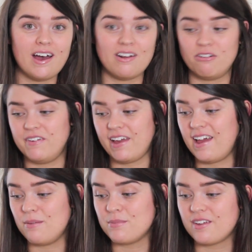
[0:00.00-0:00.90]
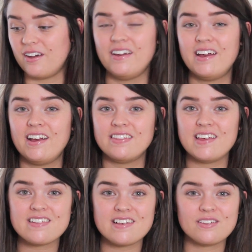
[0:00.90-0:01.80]
and off it came. So
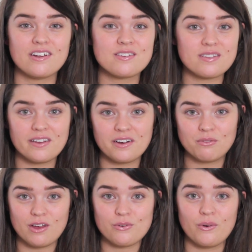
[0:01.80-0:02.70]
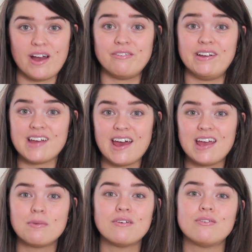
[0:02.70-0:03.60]
this is good. It's not something I reach for every
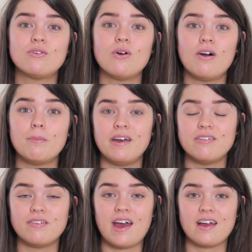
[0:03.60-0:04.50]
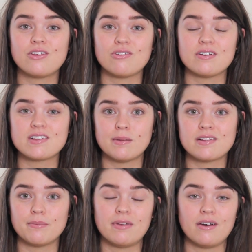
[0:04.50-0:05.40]
day, but if I've got a bit of extra
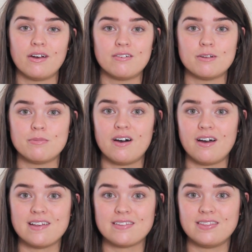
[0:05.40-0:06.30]
something going on in my eyes,